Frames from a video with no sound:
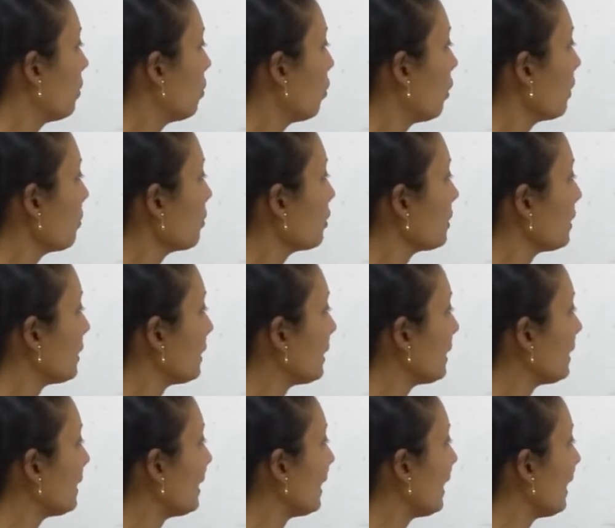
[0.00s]
What about
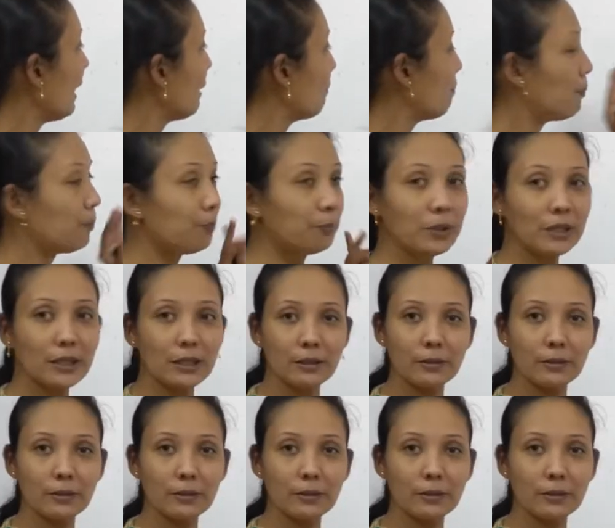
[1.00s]
TAP?